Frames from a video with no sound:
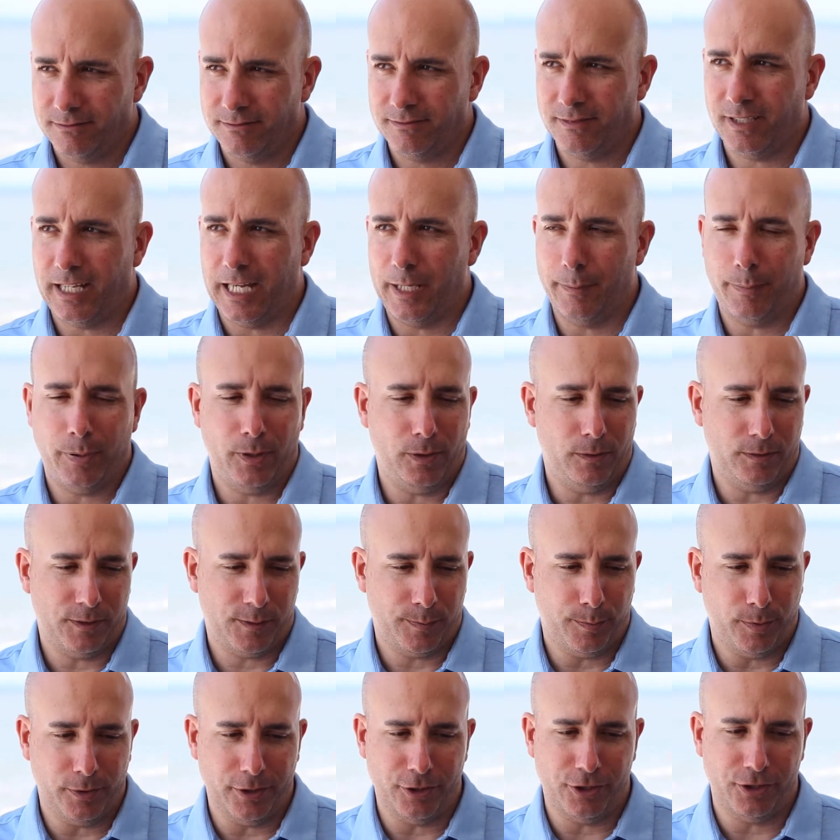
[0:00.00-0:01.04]
light
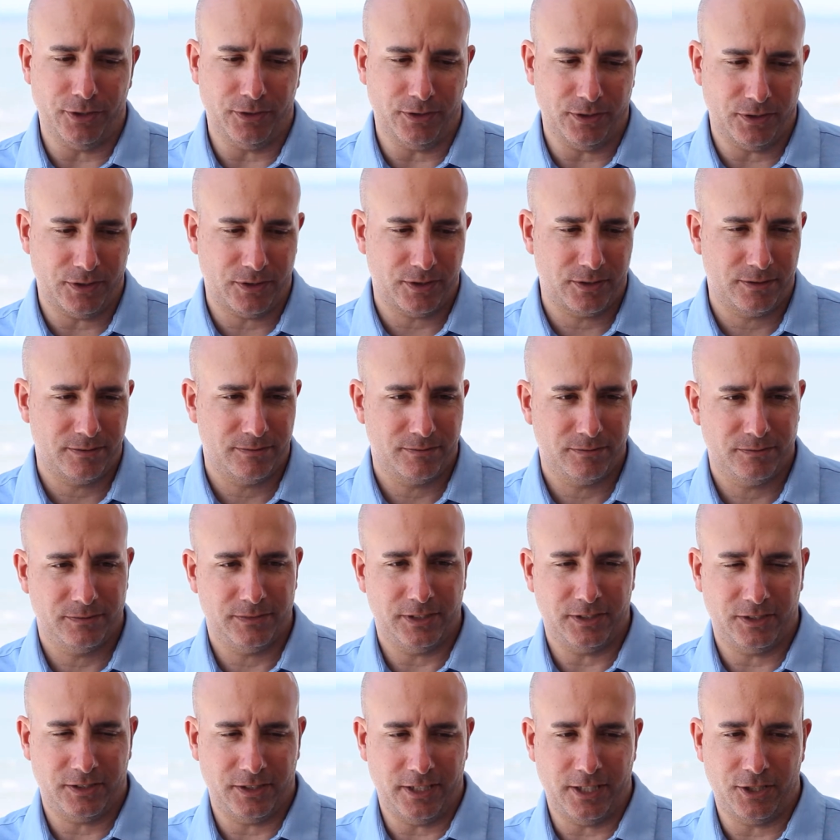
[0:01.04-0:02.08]
posts, bridges,
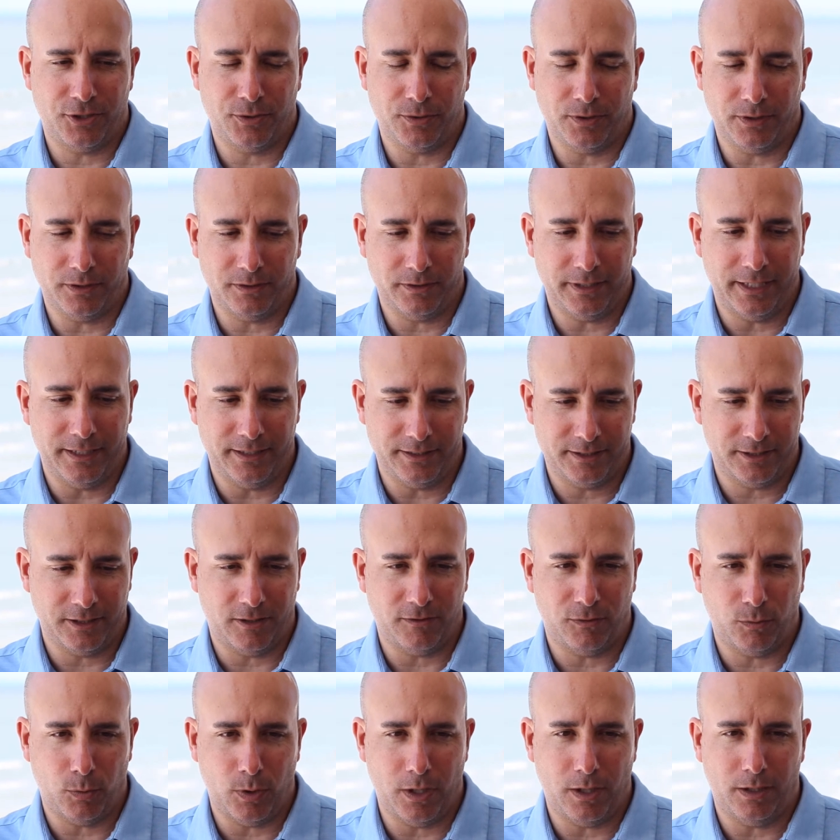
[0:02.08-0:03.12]
etc., lend
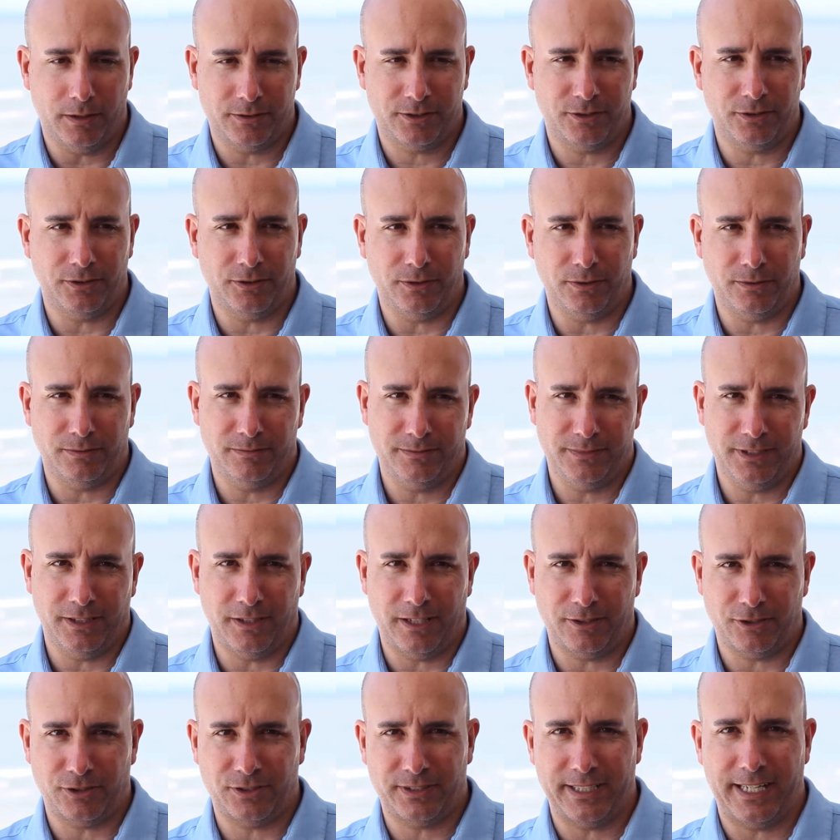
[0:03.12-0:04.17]
itself well to
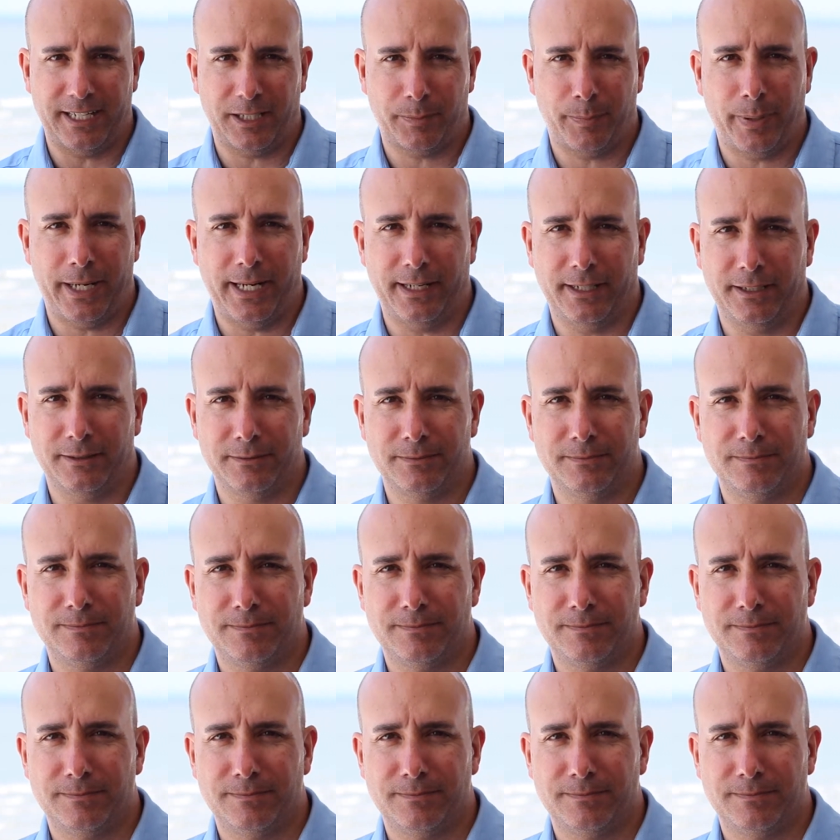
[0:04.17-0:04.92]
electrostatic painting.